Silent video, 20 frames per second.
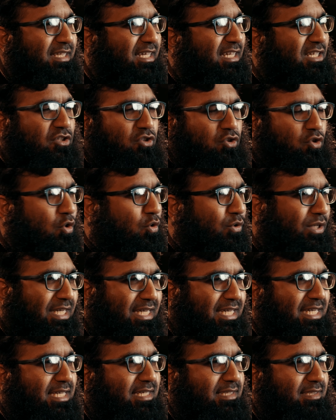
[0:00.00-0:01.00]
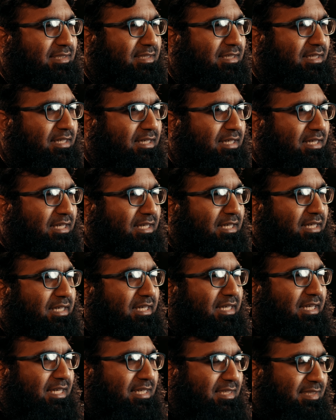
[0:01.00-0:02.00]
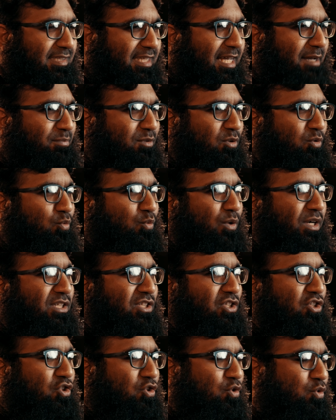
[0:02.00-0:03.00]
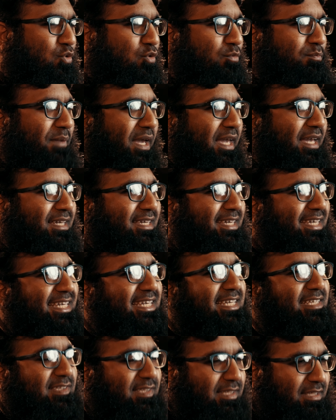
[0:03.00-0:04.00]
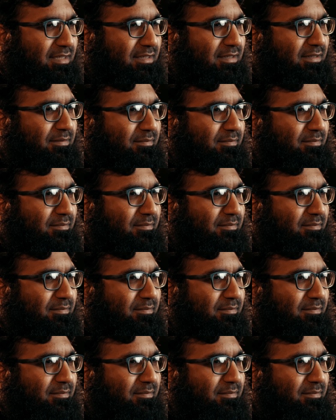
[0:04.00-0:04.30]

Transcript: There is no ease except what you make easy.